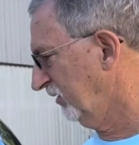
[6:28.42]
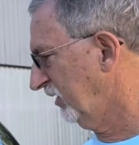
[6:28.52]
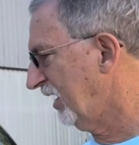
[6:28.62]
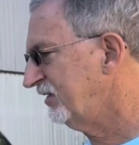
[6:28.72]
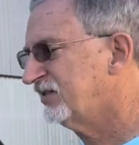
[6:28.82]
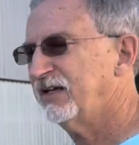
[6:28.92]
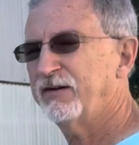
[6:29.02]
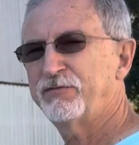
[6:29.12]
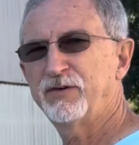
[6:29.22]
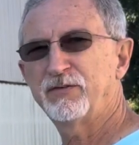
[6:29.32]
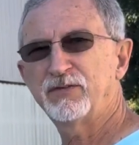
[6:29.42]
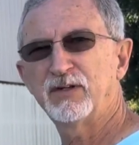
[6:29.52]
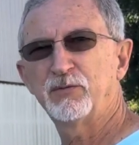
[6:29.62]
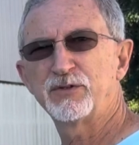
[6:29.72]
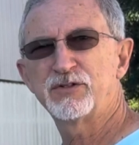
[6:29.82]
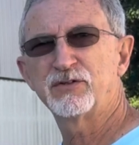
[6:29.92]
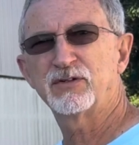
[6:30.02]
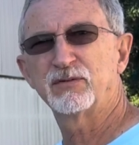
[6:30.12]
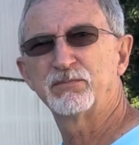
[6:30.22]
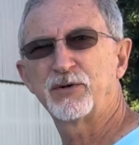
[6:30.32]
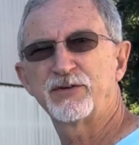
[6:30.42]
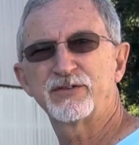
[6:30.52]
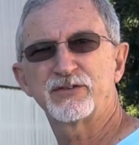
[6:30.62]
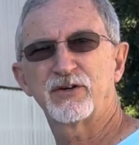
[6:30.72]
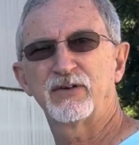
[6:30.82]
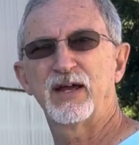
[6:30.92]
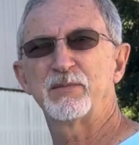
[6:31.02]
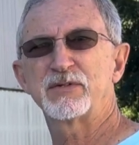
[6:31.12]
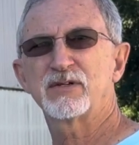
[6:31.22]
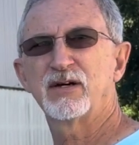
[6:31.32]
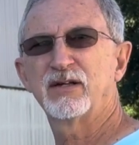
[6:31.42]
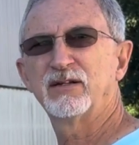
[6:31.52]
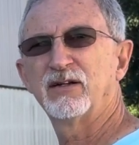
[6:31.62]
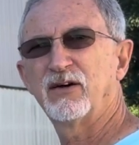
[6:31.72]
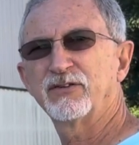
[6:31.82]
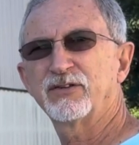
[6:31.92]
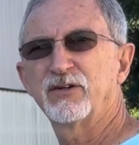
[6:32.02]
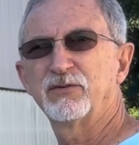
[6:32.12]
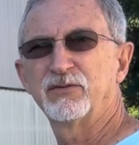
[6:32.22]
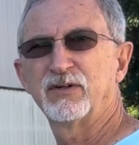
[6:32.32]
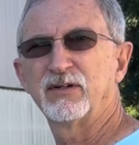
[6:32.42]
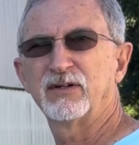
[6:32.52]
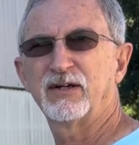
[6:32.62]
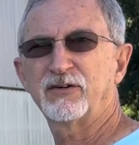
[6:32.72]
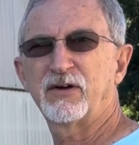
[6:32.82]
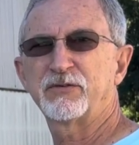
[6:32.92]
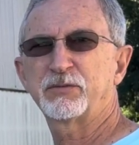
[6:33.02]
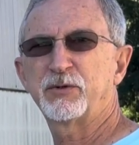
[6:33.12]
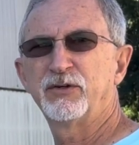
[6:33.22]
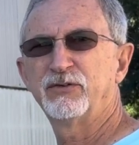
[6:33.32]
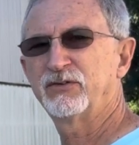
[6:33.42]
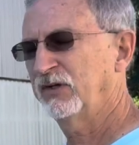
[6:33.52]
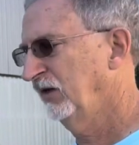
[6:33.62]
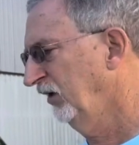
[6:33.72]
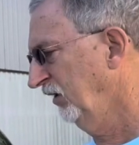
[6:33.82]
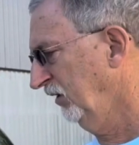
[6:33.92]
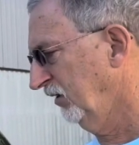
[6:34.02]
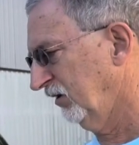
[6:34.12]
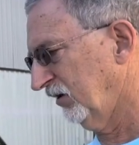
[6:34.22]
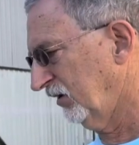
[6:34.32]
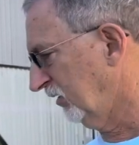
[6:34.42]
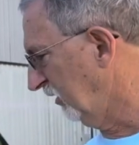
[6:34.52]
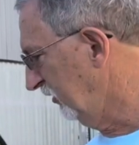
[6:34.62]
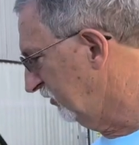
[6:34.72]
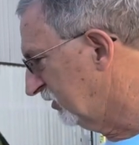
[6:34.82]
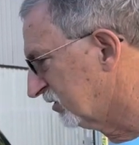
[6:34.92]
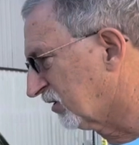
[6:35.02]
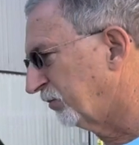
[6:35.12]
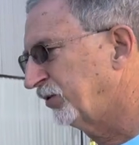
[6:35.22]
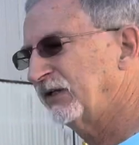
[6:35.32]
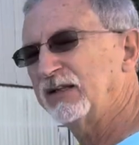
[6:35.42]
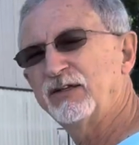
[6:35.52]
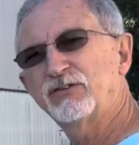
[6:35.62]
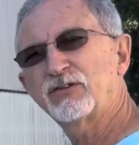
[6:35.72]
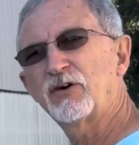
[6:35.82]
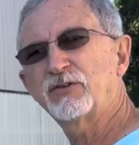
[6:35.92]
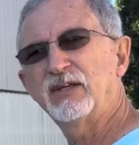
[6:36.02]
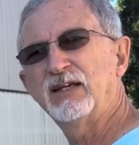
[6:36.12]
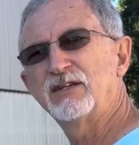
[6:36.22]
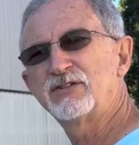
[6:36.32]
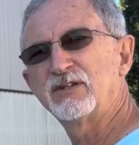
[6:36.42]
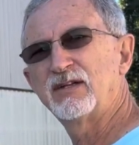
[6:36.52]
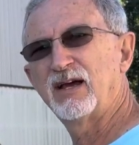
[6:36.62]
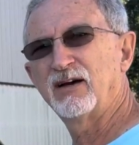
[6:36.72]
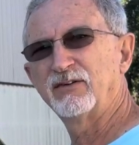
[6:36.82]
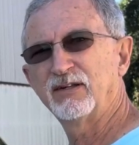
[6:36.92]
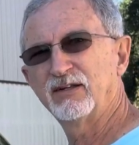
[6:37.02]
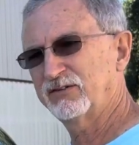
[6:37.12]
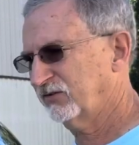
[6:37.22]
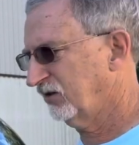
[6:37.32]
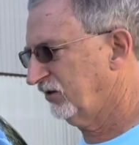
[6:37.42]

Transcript: ACF 50, which you can purchase on Amazon and also Aircraft Spruce. You just completely soak the engine down. It's